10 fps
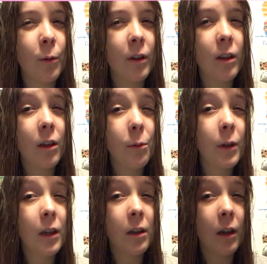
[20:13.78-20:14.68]
let's see if
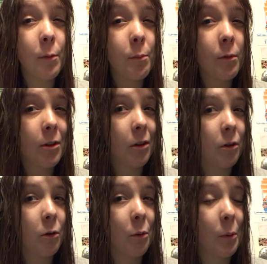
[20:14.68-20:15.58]
we can type
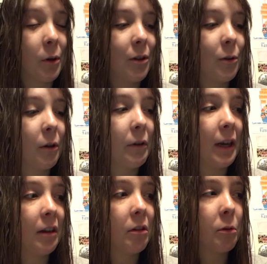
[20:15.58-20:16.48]
600 words real
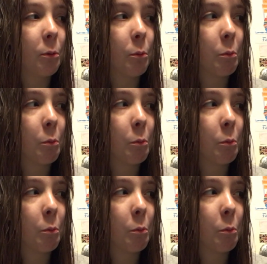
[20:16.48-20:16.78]
fast.